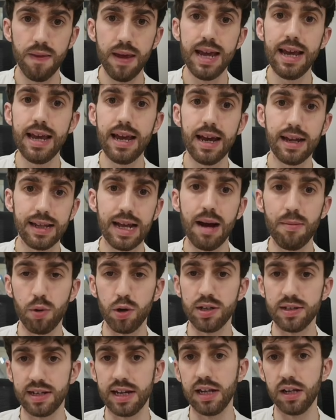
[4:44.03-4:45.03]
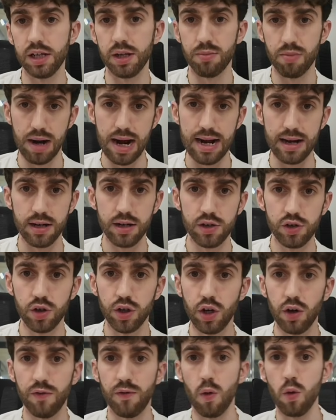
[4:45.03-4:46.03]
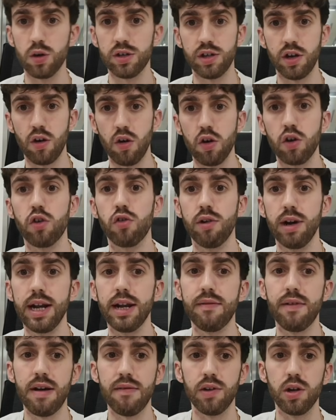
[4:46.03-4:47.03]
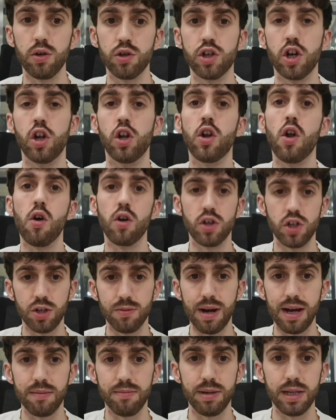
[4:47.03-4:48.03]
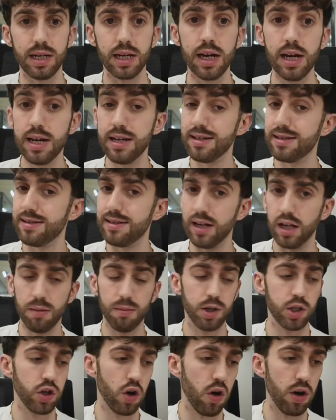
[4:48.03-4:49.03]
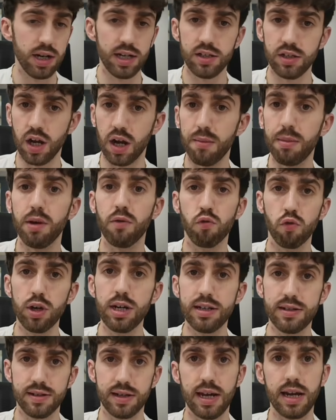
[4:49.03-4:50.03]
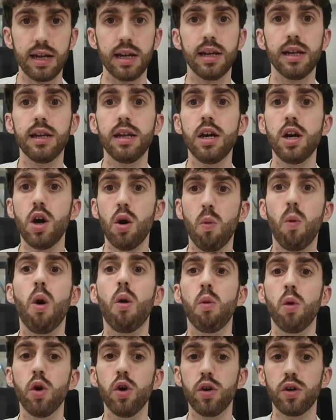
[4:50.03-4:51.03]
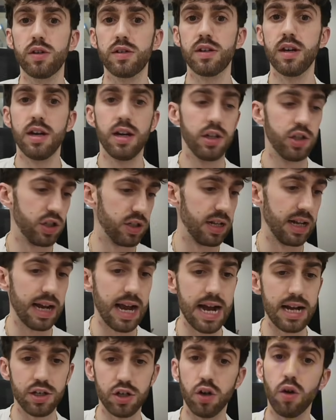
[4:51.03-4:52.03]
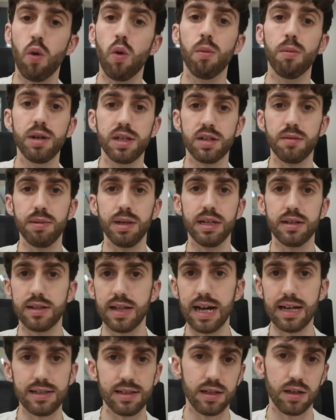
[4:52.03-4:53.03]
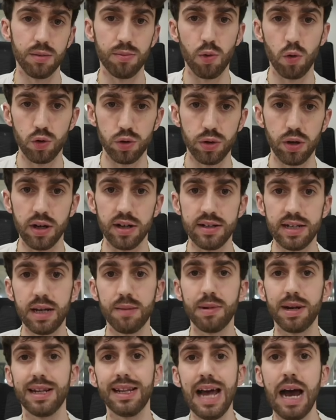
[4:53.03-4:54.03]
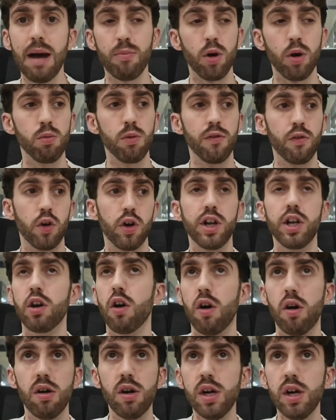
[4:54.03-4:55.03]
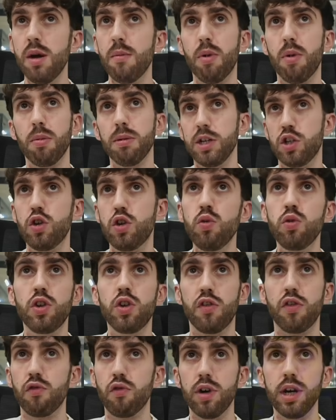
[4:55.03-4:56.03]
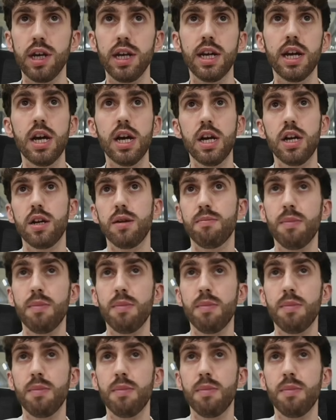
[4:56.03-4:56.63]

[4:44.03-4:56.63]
They, at that point, scaling the brand. So you're focusing on creative evolution and long-term IP. Still, majority is going to be reskinning what works, just like Ash and Hall, Mr. Beast. That's the approach you're going to take. But at that point, we've already got probably 2 to 3,